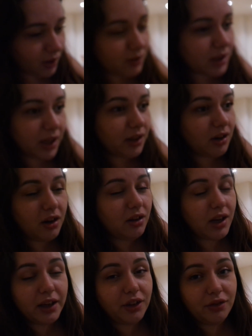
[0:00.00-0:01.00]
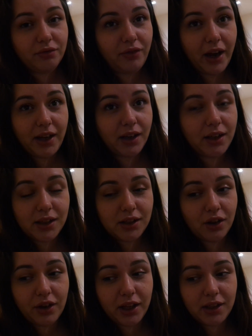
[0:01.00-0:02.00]
It's like, no, I couldn't find any
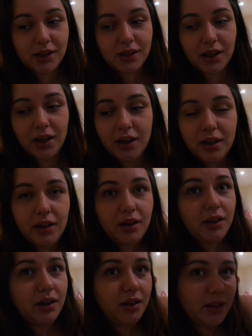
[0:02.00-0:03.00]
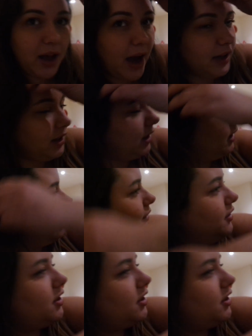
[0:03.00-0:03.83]
stockists that had any left,